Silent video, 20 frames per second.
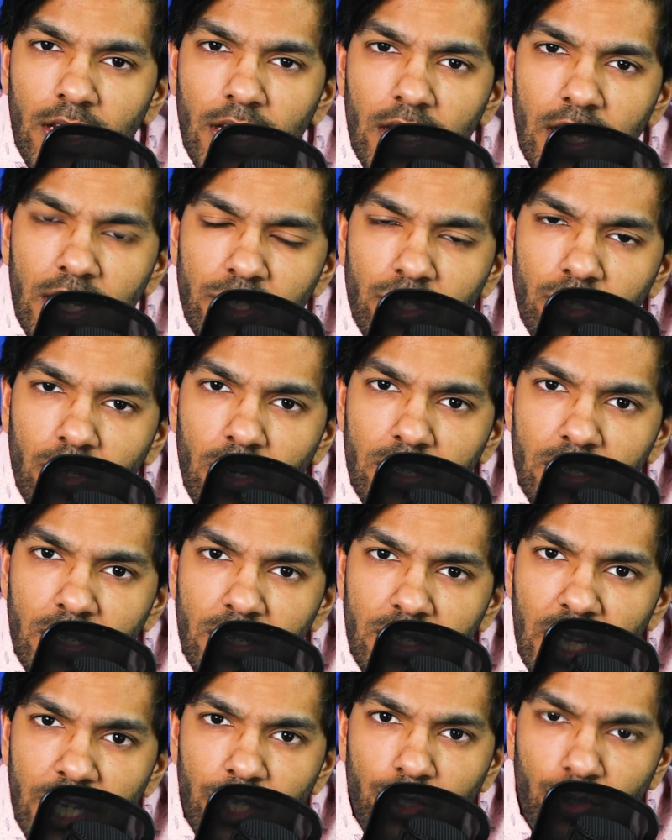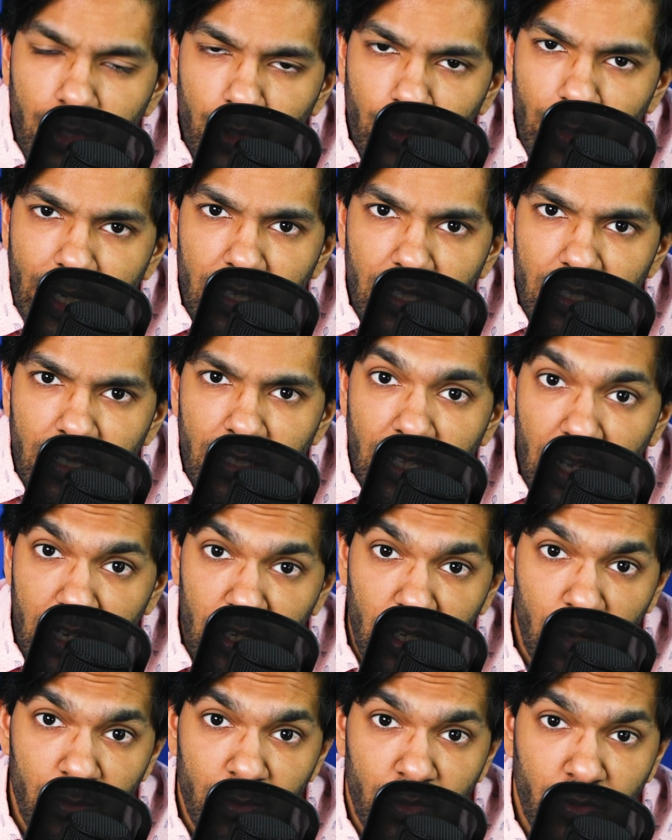It's got the natural sweetness that
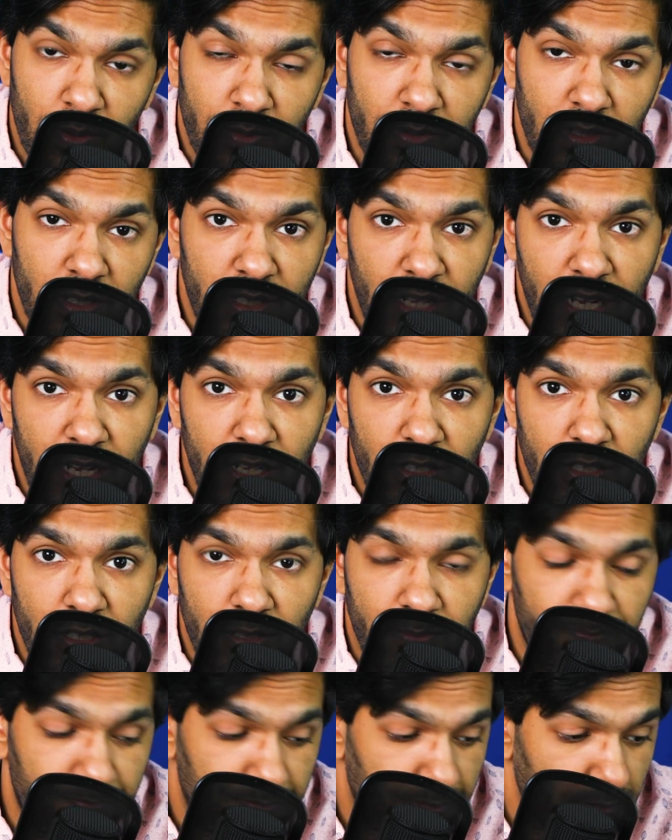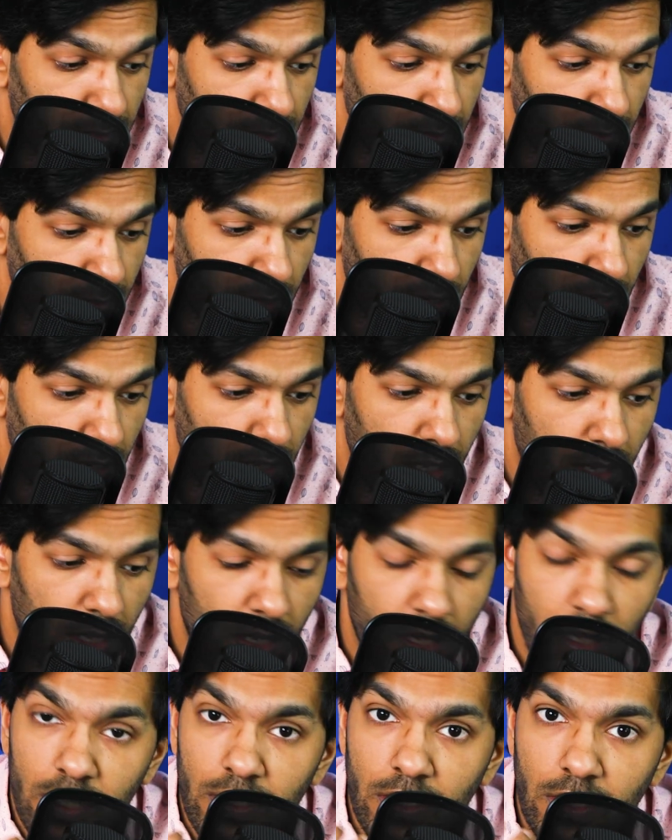comes from the dates.
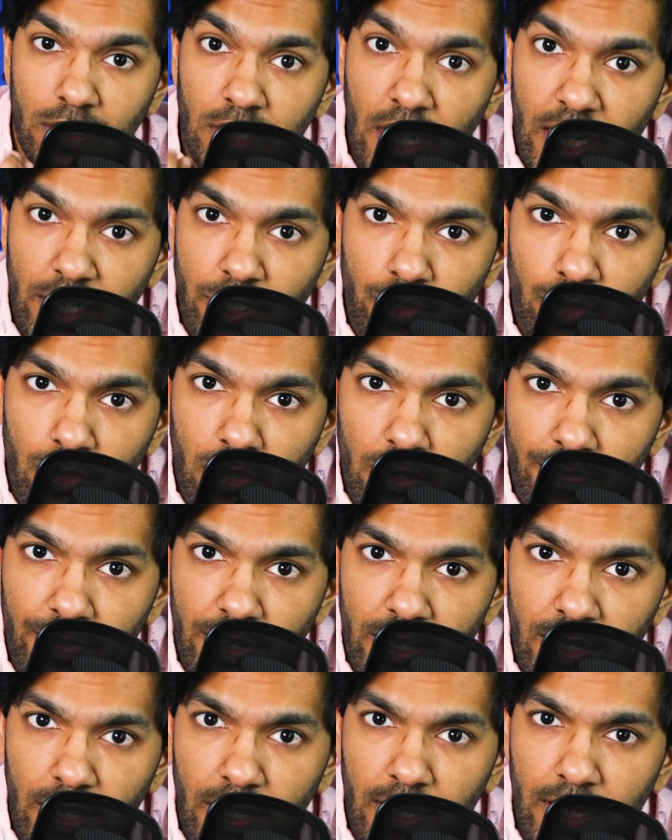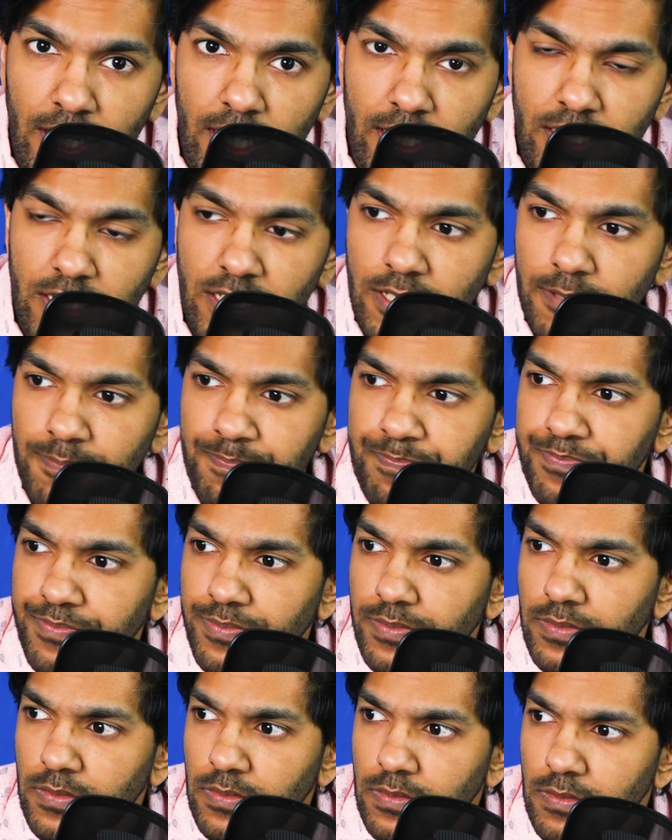The texture of it, it's
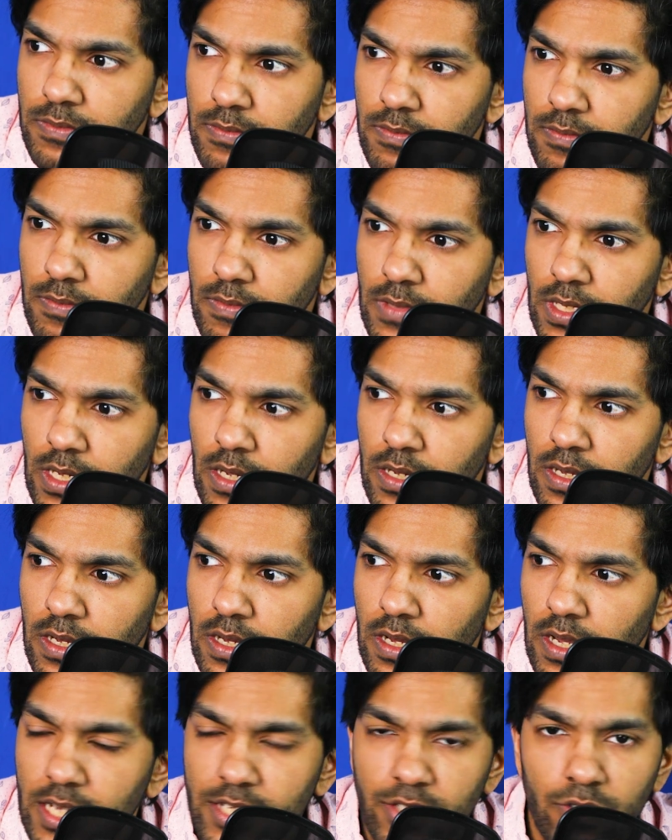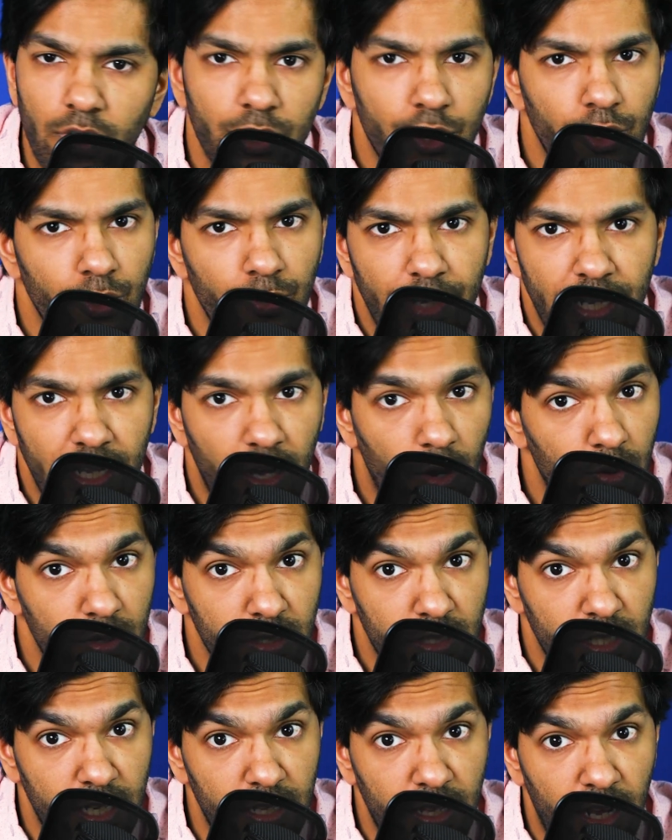not chewy, I
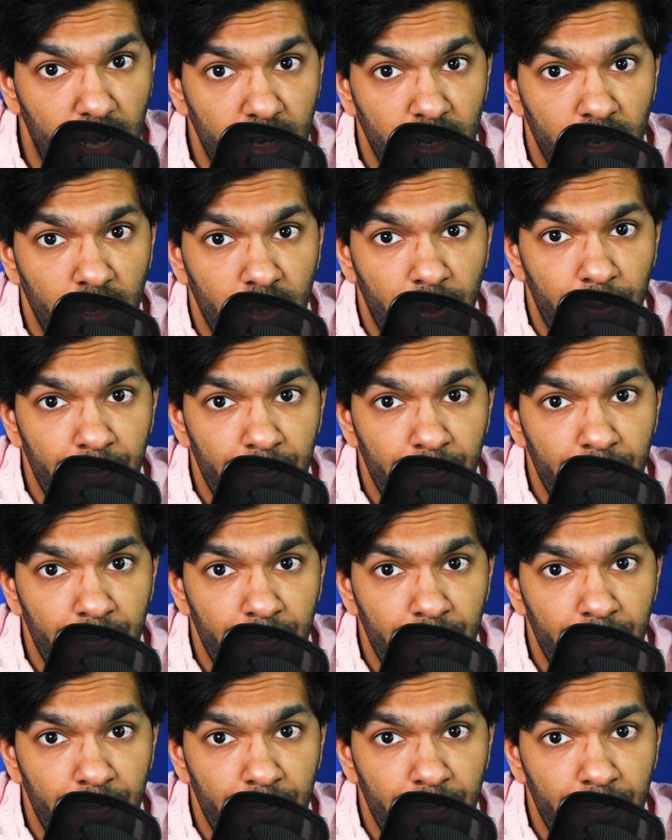won't say that.